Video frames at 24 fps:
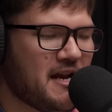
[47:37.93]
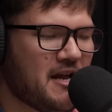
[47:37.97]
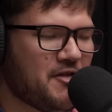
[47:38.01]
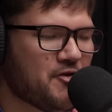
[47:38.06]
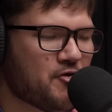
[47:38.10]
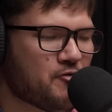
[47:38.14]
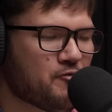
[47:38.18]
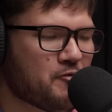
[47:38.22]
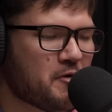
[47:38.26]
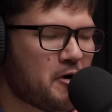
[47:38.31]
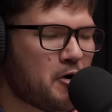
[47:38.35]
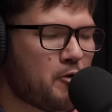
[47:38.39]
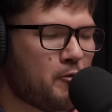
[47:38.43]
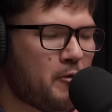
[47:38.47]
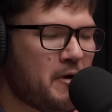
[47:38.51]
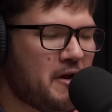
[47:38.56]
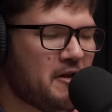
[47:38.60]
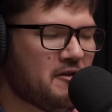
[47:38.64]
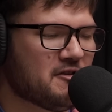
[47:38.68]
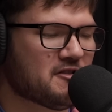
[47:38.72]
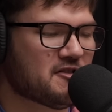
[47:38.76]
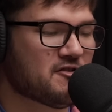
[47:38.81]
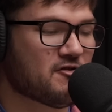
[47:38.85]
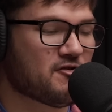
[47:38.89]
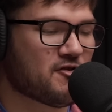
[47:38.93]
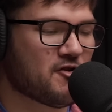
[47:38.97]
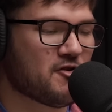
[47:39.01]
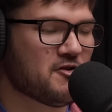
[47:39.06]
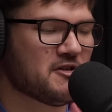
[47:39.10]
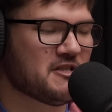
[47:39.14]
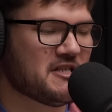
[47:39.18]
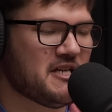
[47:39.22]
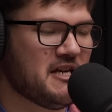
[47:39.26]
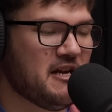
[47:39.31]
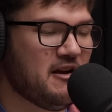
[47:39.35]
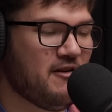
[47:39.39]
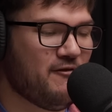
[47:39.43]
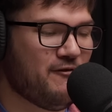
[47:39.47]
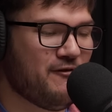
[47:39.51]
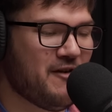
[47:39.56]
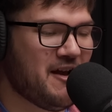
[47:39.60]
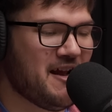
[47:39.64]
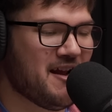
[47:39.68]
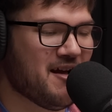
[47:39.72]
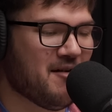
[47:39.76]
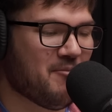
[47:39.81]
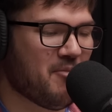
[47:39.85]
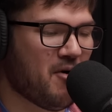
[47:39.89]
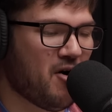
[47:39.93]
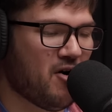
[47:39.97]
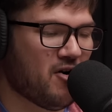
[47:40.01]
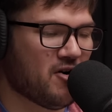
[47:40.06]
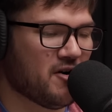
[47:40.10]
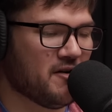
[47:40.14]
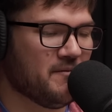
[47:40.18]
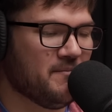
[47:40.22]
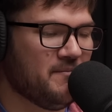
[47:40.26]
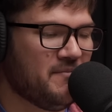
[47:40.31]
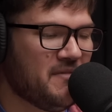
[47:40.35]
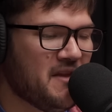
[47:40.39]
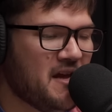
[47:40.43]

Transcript: and the rear wheels 13 feet apart.